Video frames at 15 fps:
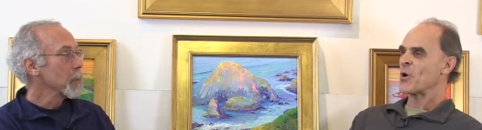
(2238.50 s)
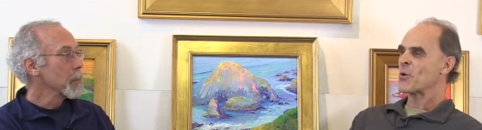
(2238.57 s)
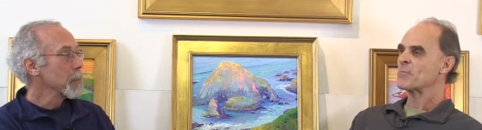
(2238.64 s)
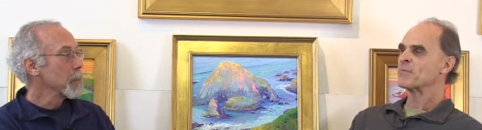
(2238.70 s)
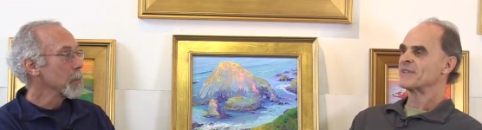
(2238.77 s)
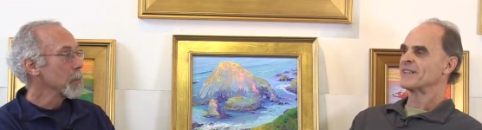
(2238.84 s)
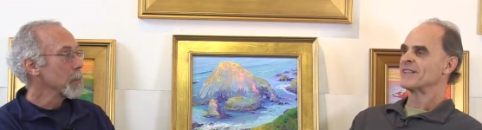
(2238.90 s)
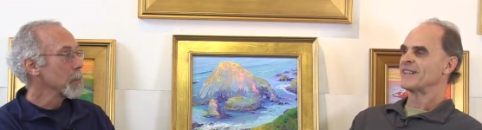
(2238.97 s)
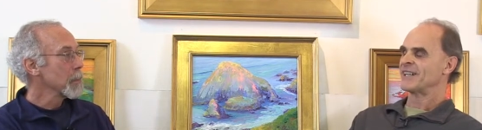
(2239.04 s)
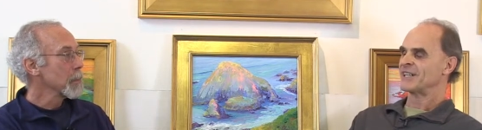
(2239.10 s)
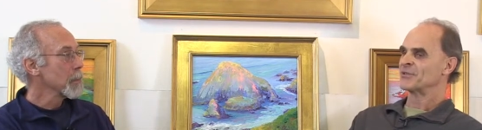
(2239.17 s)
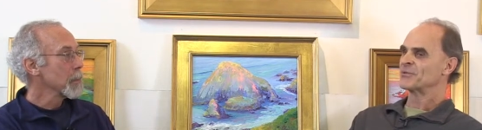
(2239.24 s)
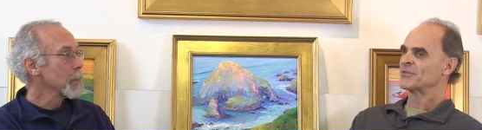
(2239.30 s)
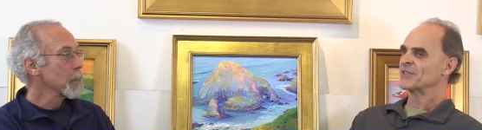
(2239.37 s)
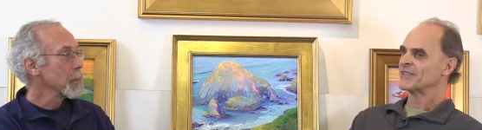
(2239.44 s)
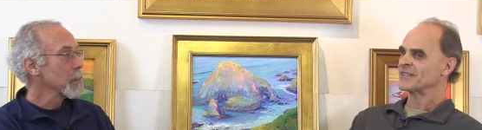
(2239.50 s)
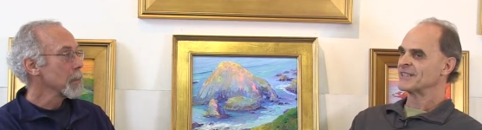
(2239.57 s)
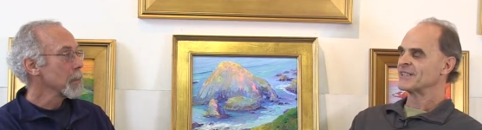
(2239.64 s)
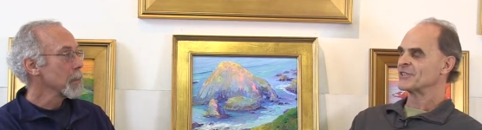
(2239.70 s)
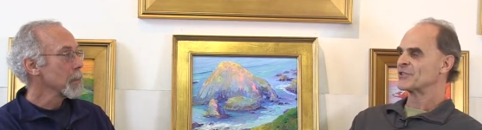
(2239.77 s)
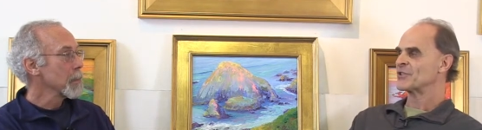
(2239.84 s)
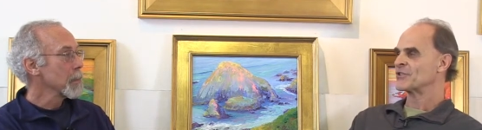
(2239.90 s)
Speaker 1: opening that I
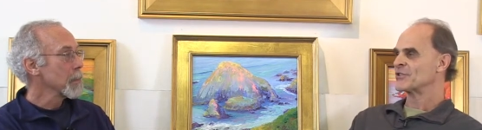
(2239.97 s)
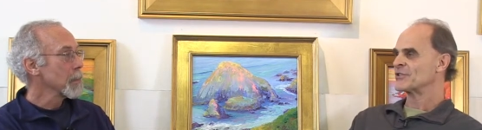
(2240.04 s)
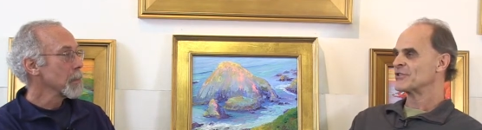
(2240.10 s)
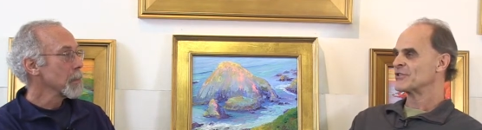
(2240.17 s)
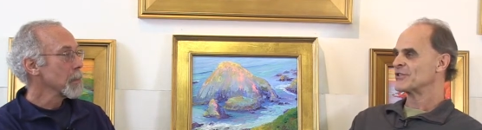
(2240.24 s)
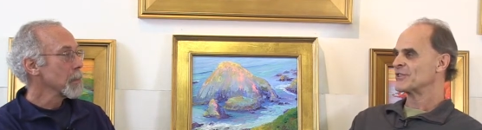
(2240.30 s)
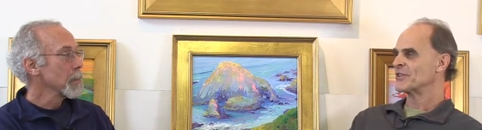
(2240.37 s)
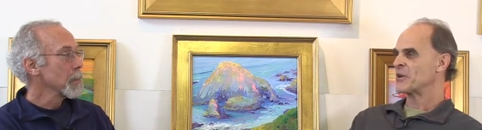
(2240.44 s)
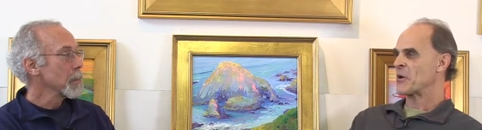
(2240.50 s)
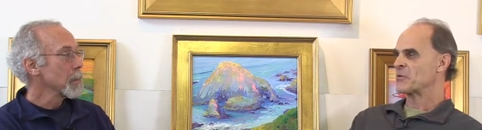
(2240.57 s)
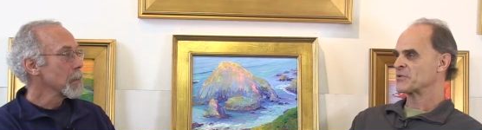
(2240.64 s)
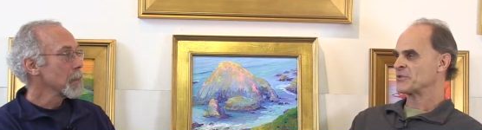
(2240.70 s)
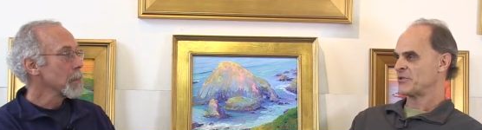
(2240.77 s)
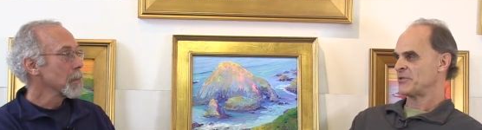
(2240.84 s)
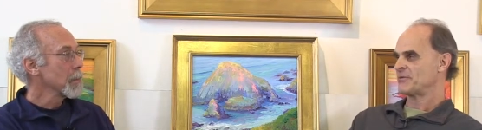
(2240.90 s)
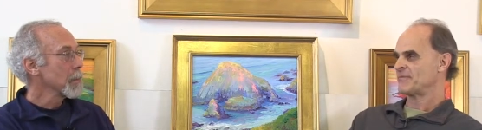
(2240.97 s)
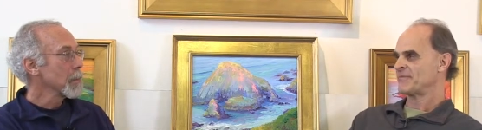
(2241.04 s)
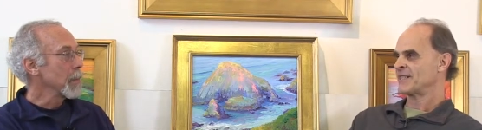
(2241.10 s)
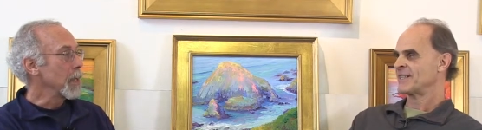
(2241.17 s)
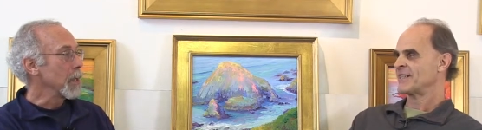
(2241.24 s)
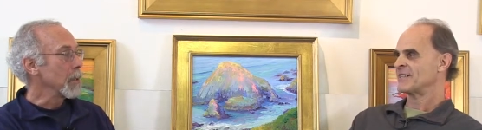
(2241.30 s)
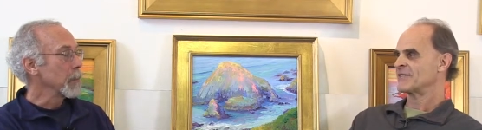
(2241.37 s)
really encourage you to go to
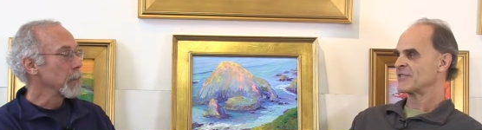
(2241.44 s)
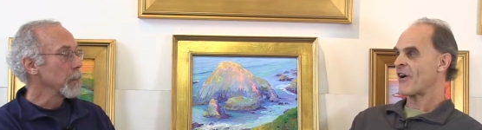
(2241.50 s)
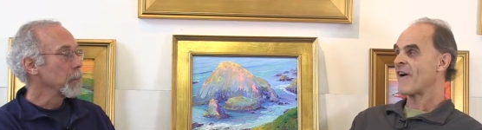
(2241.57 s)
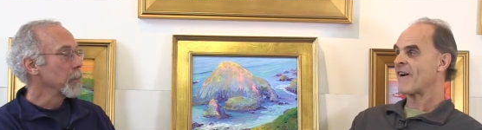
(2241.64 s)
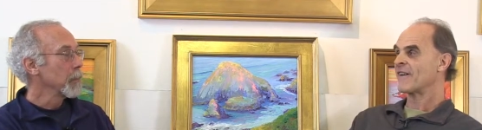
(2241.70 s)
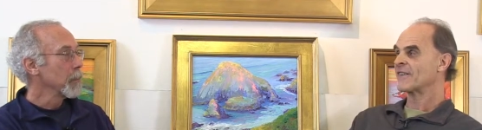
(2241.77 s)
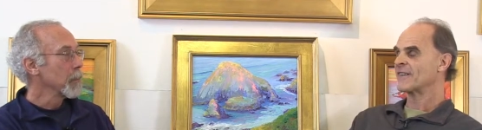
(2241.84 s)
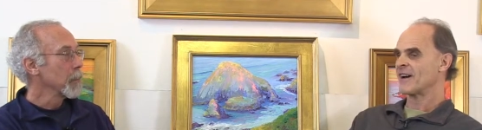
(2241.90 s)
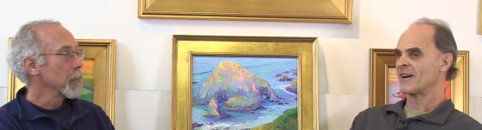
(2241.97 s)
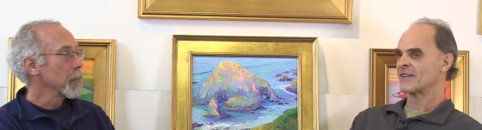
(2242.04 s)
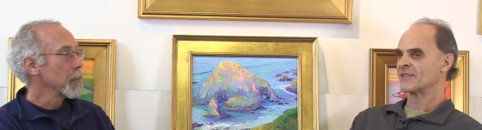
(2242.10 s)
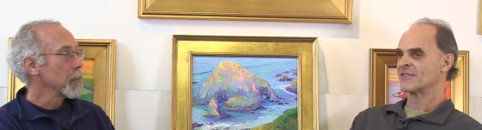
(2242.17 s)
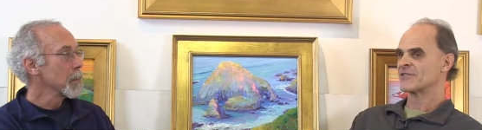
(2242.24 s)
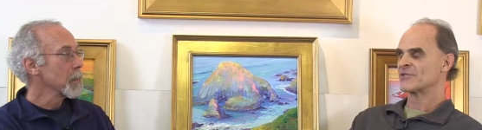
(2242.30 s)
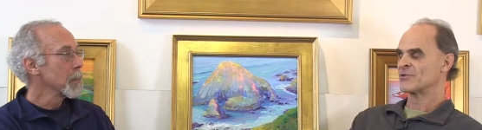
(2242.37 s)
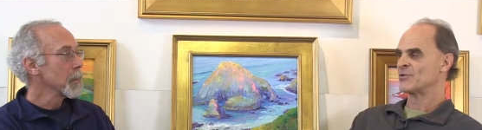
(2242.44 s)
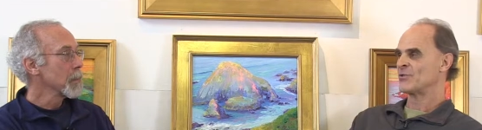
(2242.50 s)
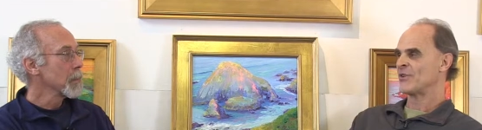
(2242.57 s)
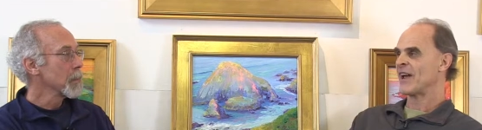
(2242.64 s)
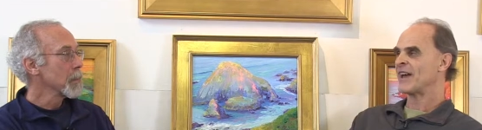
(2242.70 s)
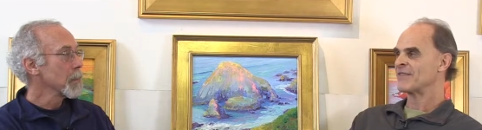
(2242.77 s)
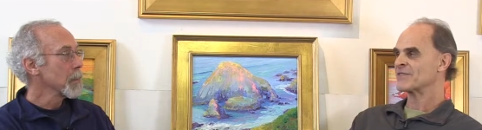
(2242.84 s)
because yeah. all the artists
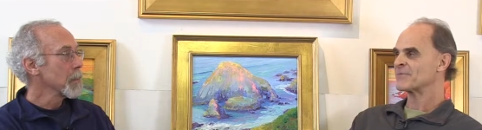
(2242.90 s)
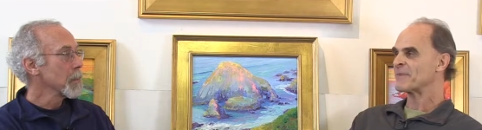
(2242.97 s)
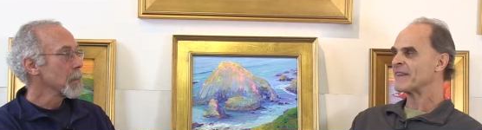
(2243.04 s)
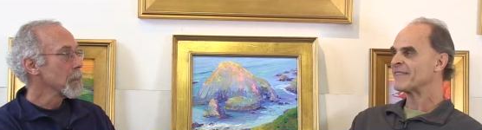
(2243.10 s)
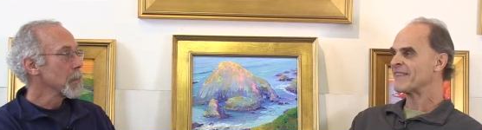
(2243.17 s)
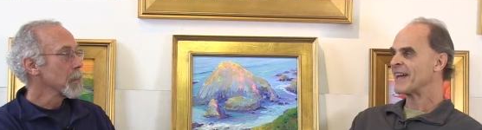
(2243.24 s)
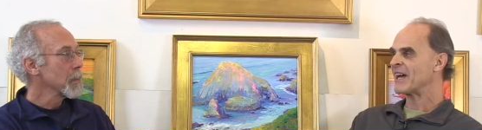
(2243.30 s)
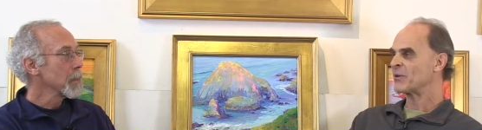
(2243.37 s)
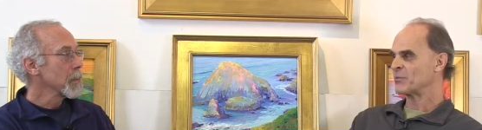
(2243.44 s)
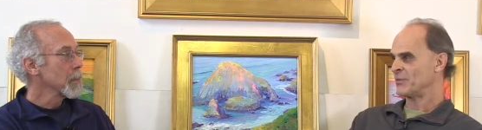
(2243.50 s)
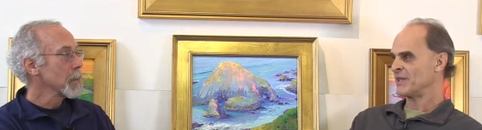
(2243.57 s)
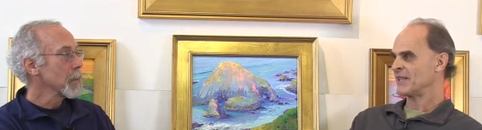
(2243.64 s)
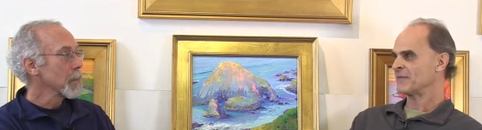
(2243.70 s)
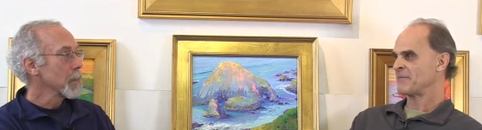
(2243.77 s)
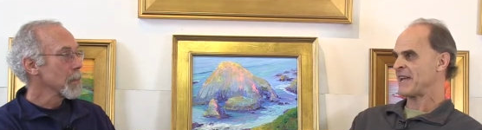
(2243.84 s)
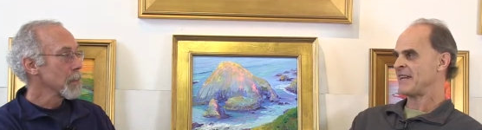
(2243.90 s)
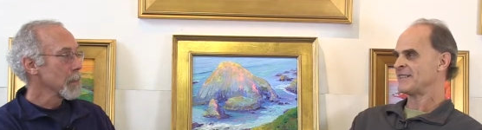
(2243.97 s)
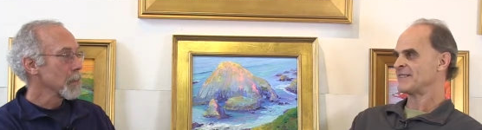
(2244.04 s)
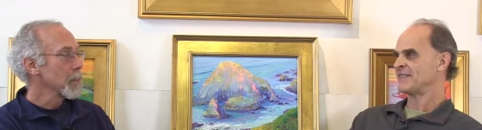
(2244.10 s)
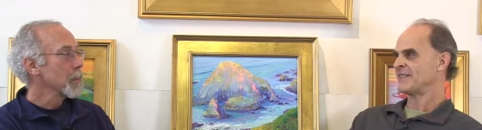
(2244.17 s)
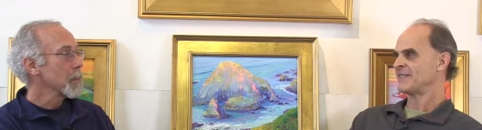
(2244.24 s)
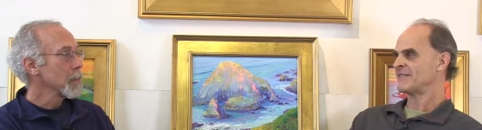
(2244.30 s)
who have spent that week
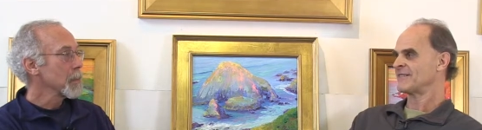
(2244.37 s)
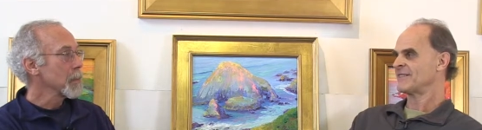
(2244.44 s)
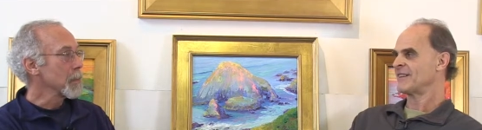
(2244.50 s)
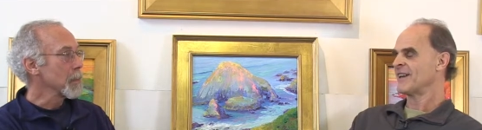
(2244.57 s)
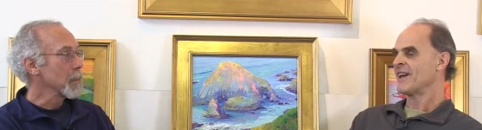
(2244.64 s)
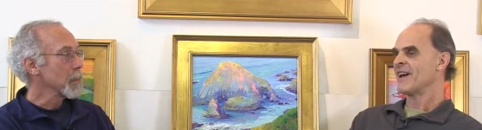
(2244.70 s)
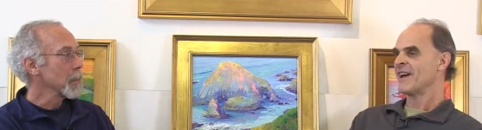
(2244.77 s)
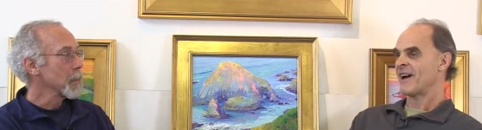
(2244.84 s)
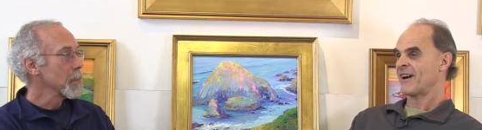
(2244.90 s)
painting mm.